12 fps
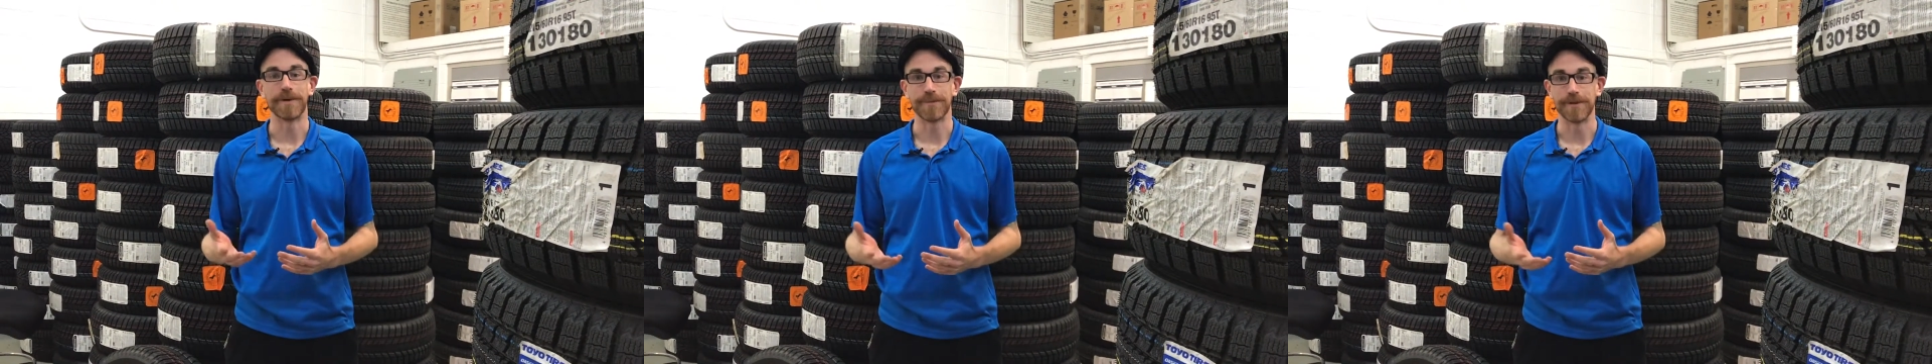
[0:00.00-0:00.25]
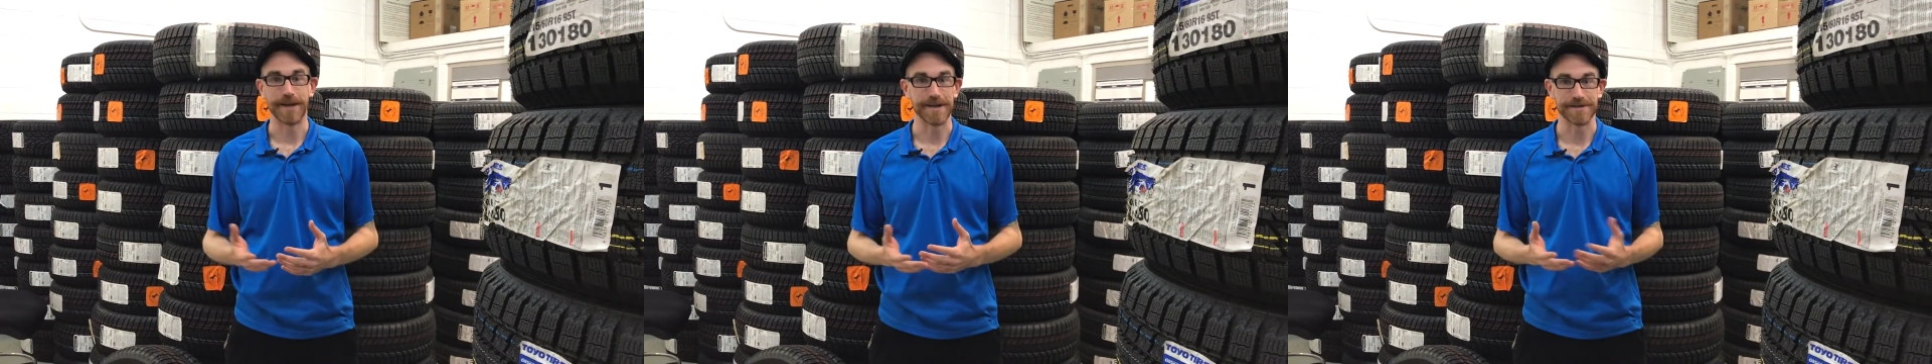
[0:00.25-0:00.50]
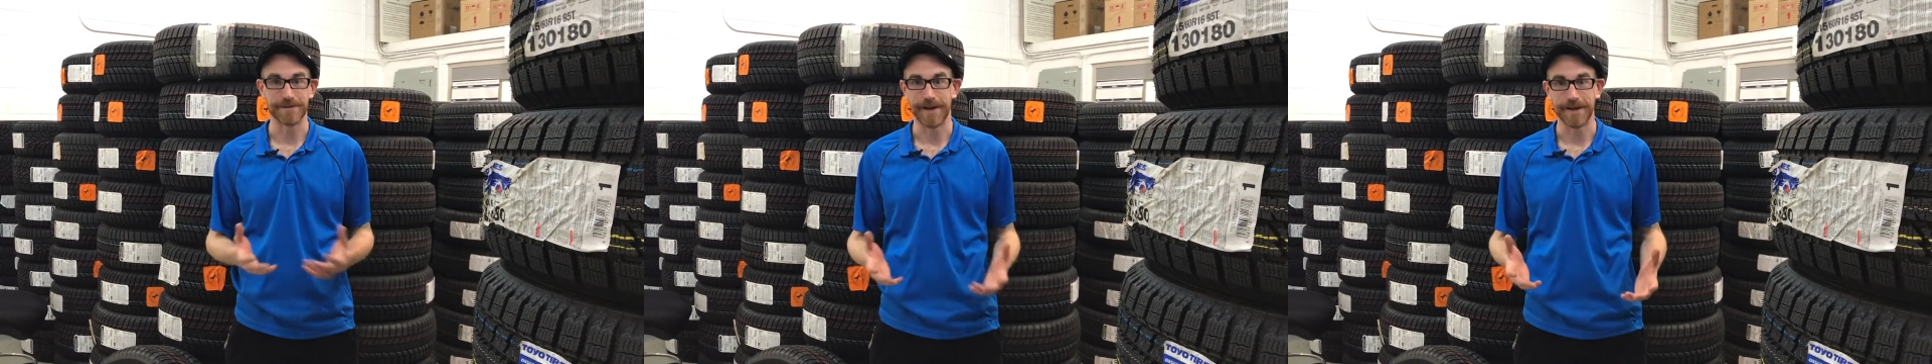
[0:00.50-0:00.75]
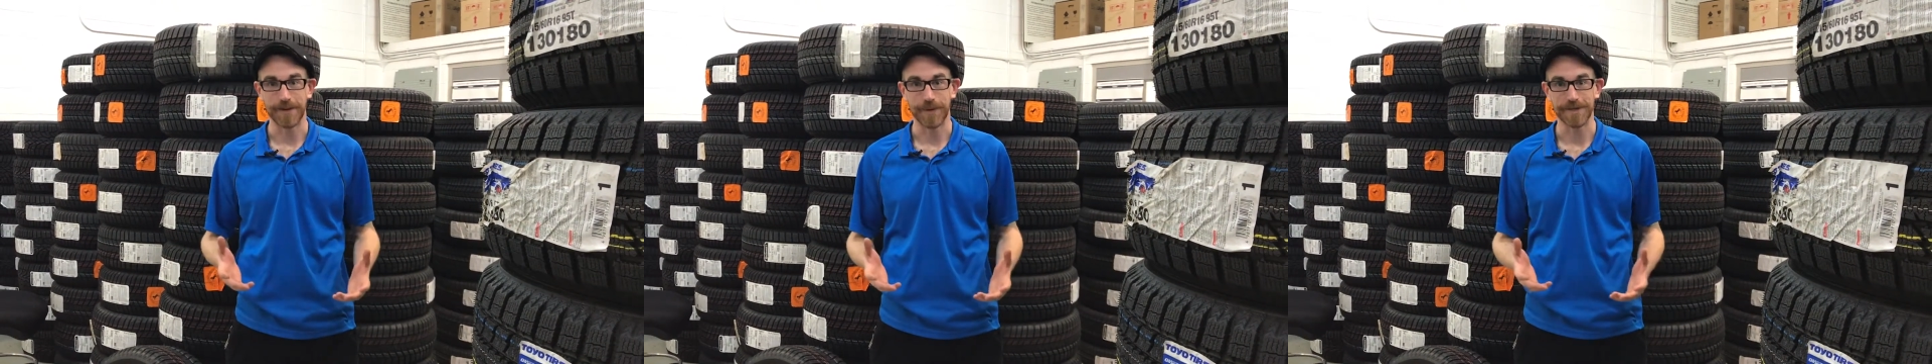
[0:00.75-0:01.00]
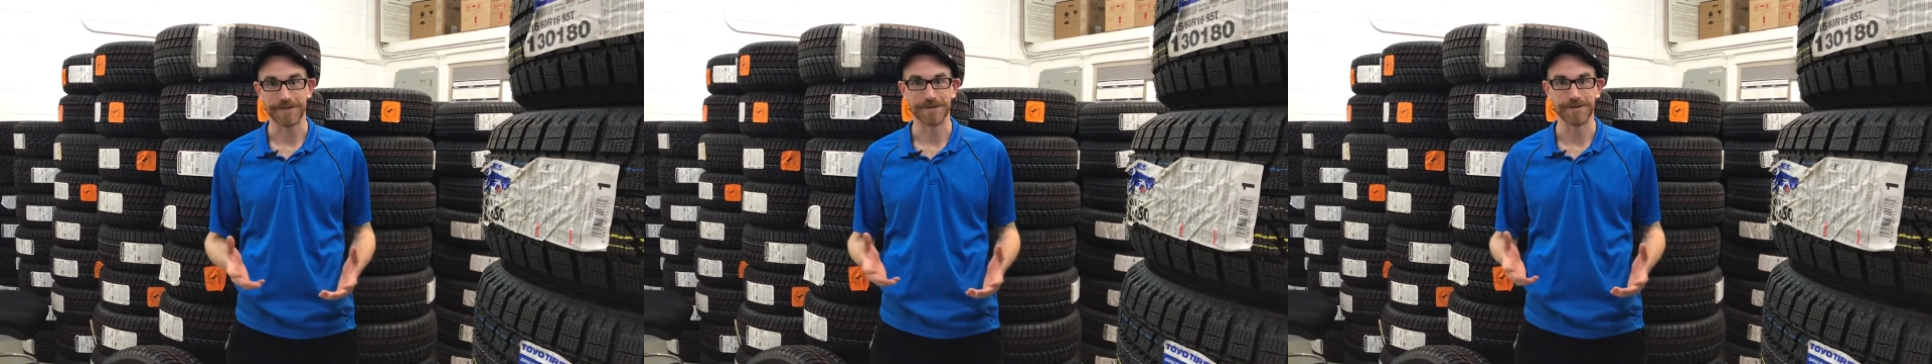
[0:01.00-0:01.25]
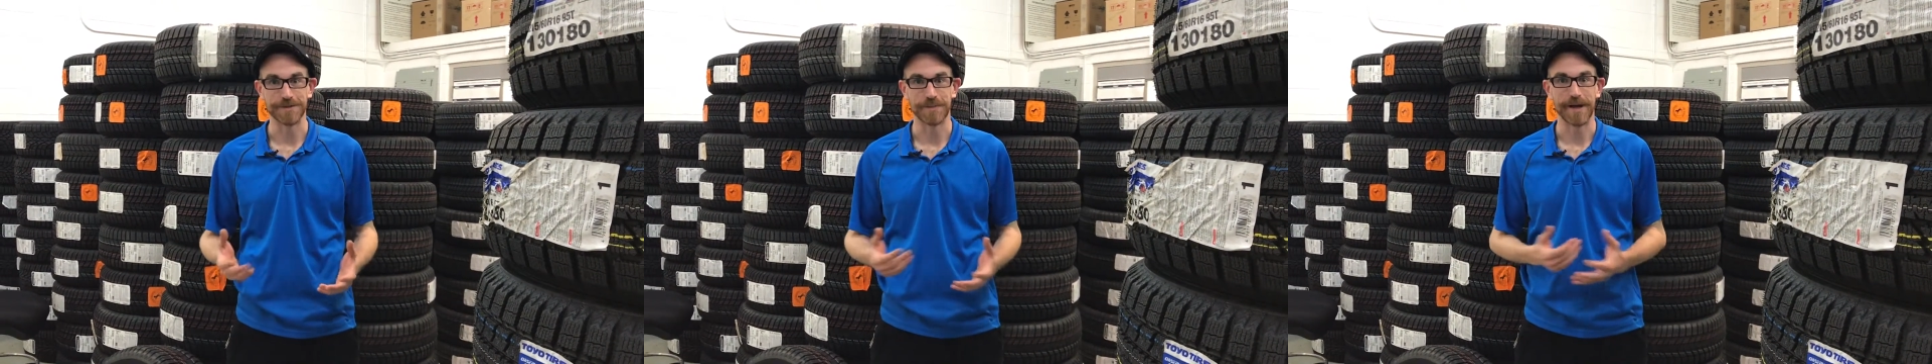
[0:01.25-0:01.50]
able to answer any
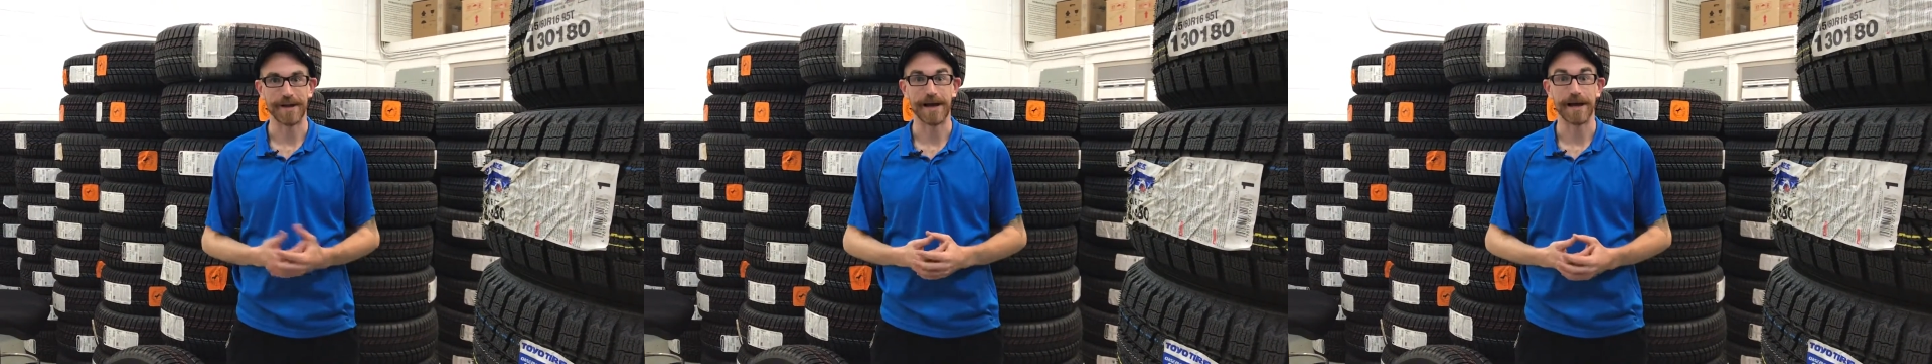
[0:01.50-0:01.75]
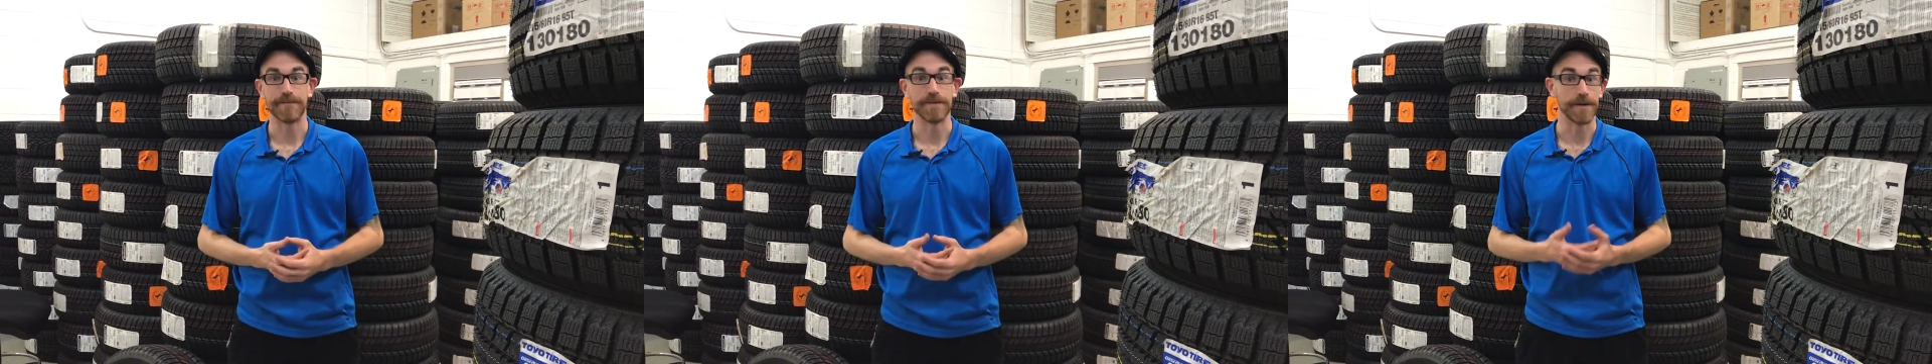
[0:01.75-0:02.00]
questions you might have.